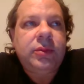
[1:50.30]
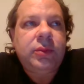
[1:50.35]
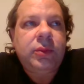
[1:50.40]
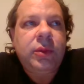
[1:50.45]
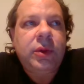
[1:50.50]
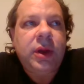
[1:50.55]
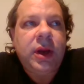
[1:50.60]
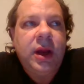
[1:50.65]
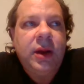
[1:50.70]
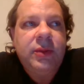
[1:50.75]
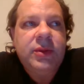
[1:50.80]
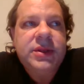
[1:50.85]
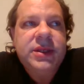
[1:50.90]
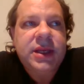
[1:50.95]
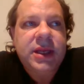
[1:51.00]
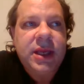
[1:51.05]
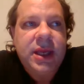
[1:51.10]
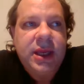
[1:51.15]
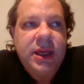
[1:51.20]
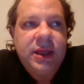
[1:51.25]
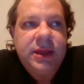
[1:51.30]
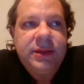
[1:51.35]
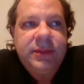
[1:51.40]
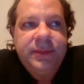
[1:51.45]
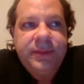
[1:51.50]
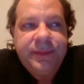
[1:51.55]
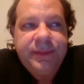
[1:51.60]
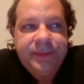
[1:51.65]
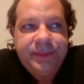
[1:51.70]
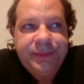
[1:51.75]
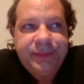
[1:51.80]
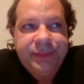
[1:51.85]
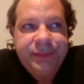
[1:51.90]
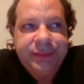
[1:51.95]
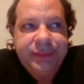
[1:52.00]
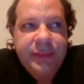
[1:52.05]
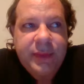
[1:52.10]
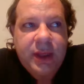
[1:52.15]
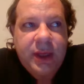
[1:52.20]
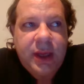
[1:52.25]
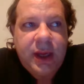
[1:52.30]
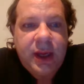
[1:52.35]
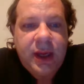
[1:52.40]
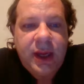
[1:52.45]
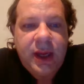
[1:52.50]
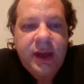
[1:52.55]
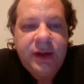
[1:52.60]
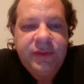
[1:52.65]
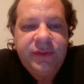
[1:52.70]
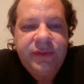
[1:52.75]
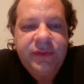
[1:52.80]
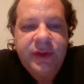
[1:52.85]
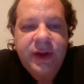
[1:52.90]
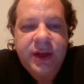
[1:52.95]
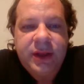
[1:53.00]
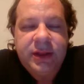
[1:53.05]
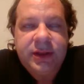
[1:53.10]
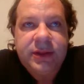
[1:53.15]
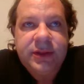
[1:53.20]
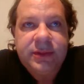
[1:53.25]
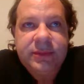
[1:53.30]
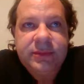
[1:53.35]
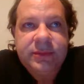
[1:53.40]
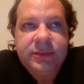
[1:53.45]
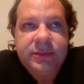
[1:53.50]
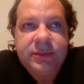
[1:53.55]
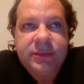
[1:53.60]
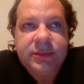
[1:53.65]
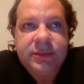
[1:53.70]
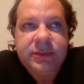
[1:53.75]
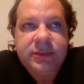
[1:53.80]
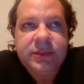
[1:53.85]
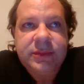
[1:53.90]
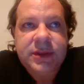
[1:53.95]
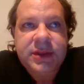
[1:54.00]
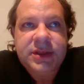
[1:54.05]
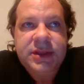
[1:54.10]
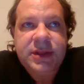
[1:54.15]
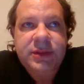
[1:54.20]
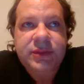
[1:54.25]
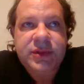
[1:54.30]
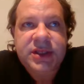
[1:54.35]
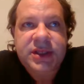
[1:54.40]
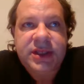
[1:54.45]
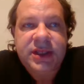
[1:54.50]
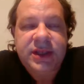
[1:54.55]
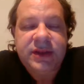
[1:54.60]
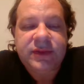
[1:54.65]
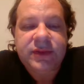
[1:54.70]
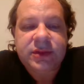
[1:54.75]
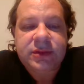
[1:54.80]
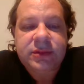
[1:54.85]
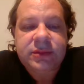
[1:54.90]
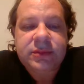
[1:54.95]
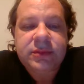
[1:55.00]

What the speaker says: When I was a kid, I had a friend. His name was Steven.